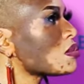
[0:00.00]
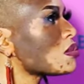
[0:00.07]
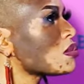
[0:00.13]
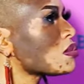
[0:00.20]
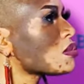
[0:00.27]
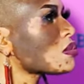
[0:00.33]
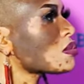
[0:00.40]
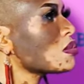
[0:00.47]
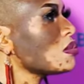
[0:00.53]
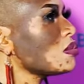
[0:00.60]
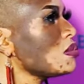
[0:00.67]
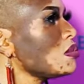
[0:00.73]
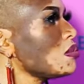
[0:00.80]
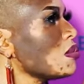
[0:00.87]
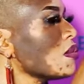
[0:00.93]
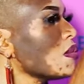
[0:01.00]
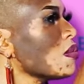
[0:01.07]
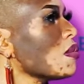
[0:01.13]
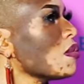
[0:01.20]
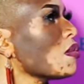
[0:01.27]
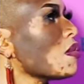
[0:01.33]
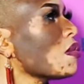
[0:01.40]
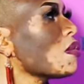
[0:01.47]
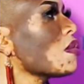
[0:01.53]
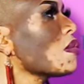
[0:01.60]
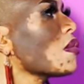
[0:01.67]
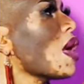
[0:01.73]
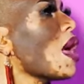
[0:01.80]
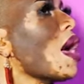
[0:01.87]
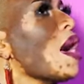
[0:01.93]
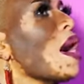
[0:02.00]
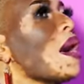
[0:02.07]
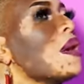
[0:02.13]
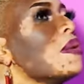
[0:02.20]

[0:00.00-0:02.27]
(not speaking)